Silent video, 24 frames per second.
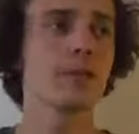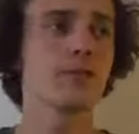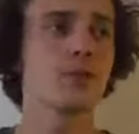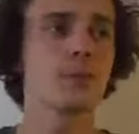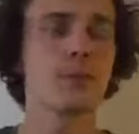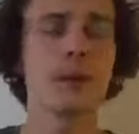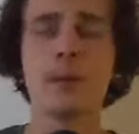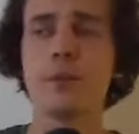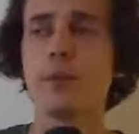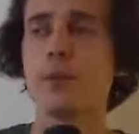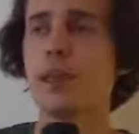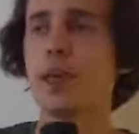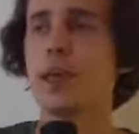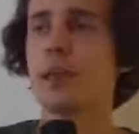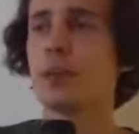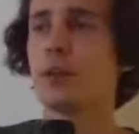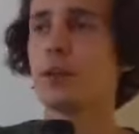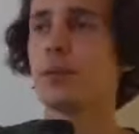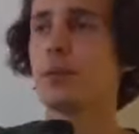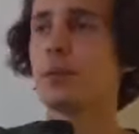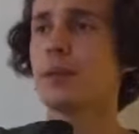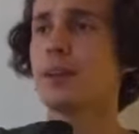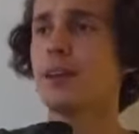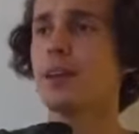You guys remember that
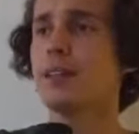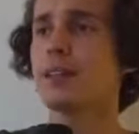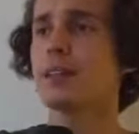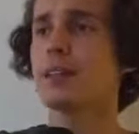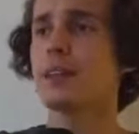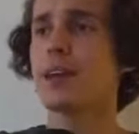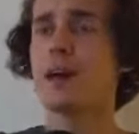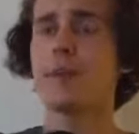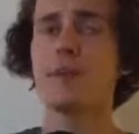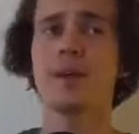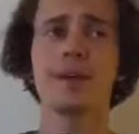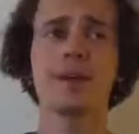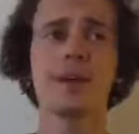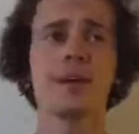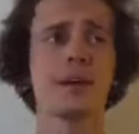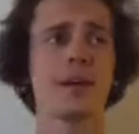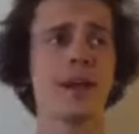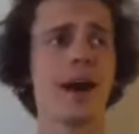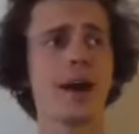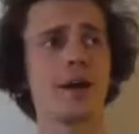little place? I mean,